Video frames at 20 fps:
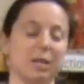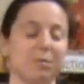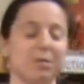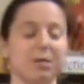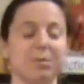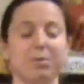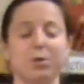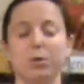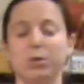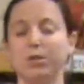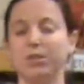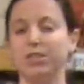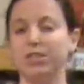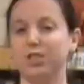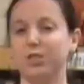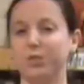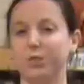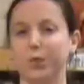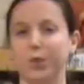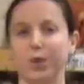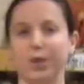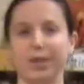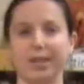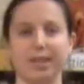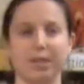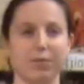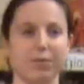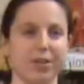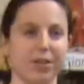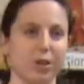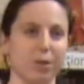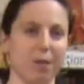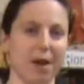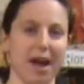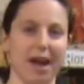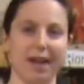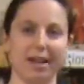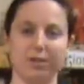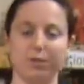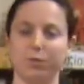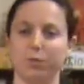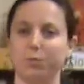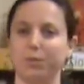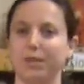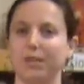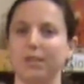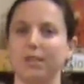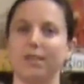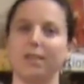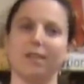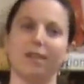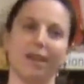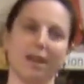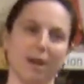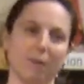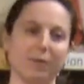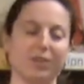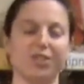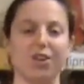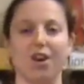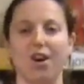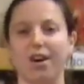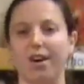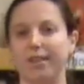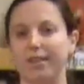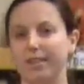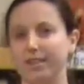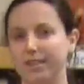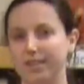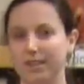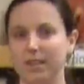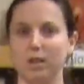Some sources for e-reader bags would be Amazon,